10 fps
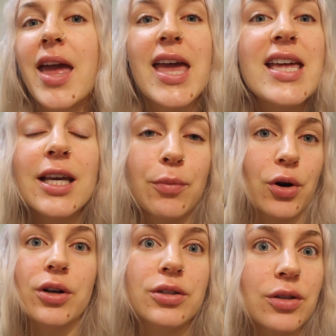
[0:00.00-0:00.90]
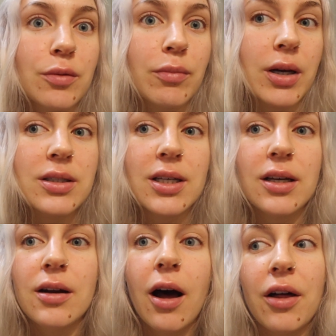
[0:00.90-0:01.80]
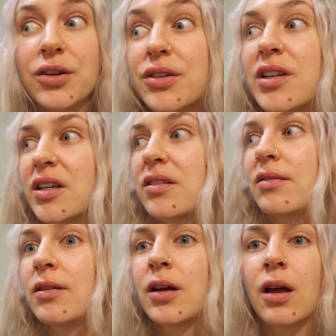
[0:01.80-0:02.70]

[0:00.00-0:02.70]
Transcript: any marks on my skin other than